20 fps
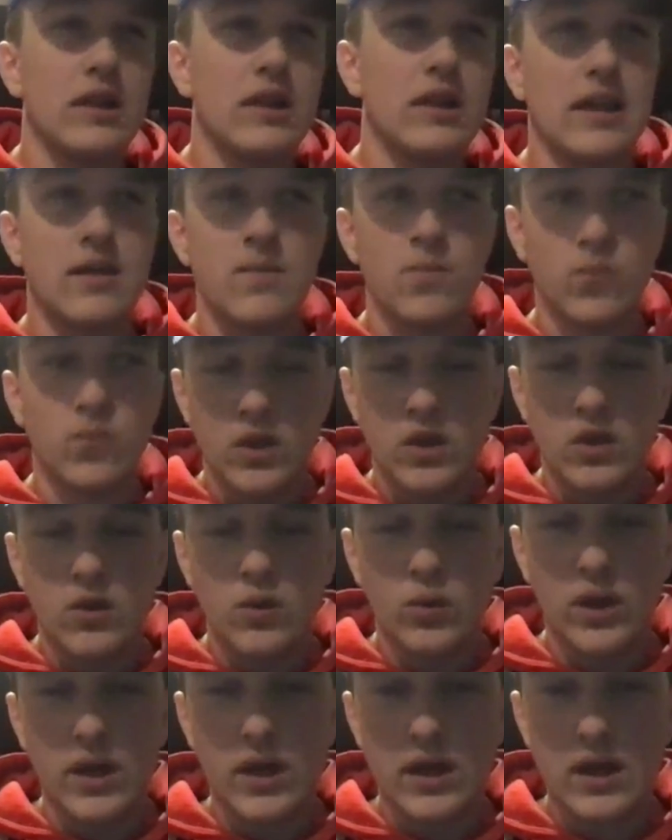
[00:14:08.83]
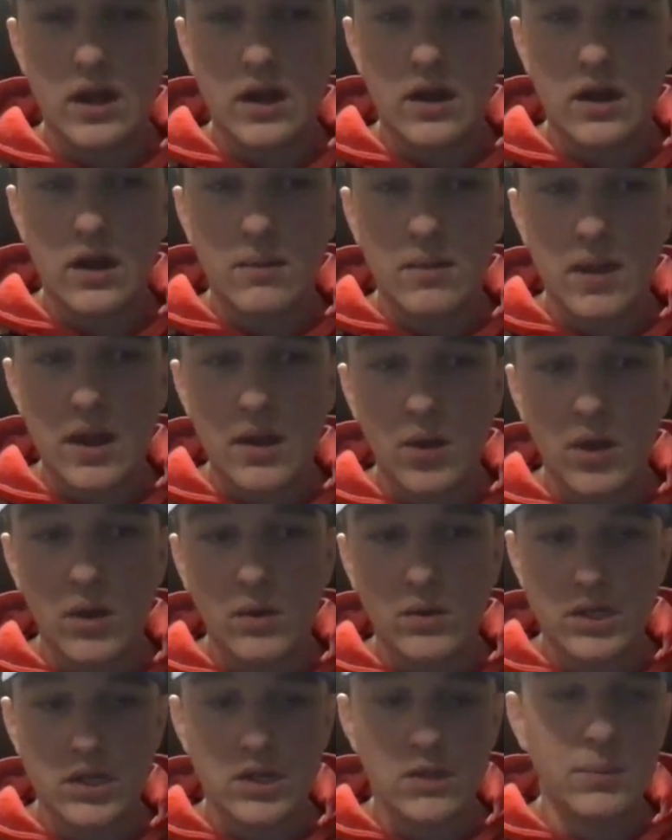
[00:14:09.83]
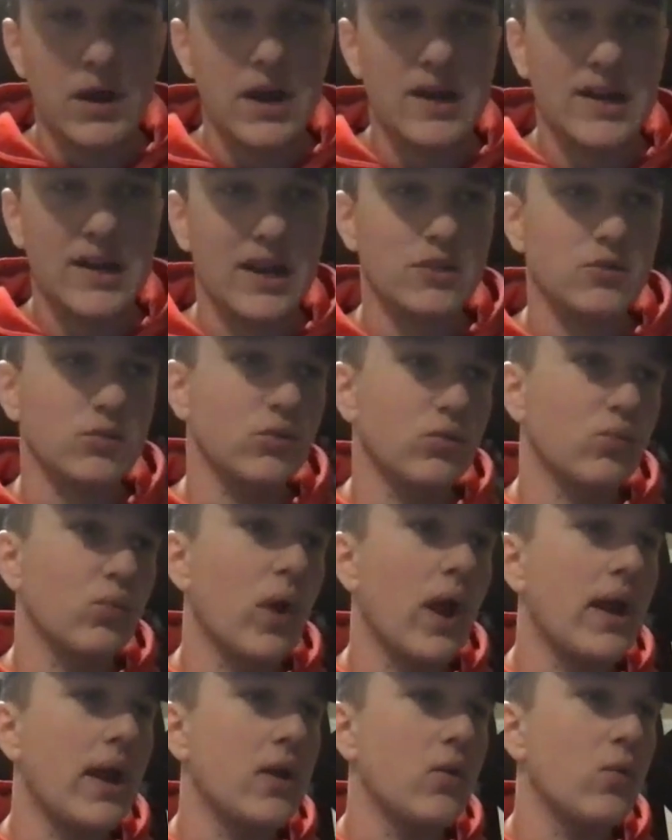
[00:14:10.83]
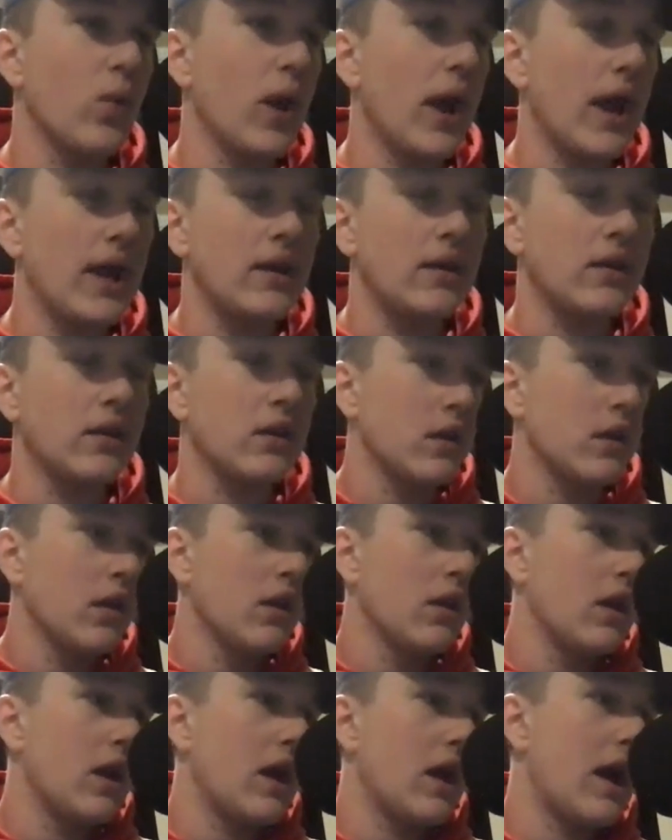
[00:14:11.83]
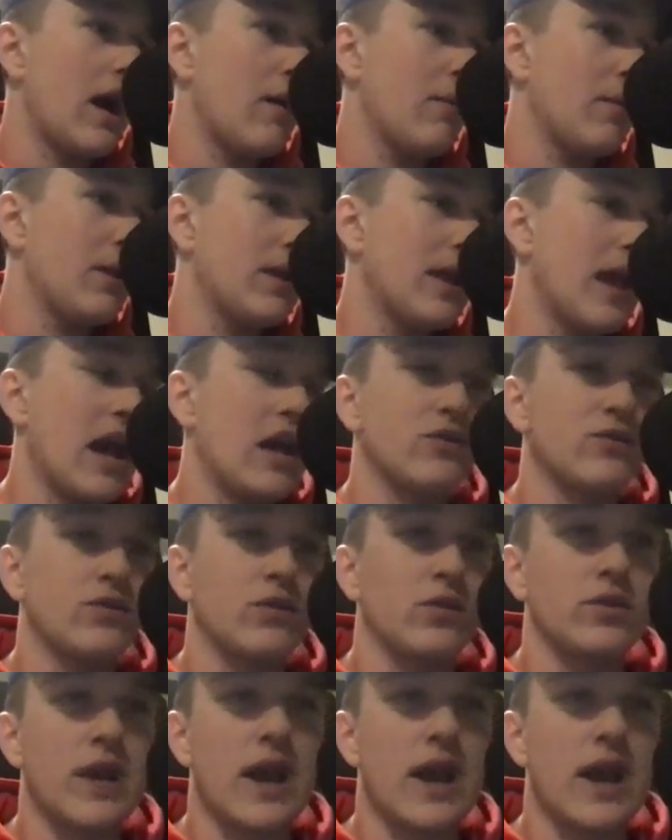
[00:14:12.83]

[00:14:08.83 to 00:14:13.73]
Like when I did the podcast with Ryan White, I'm in Nashville.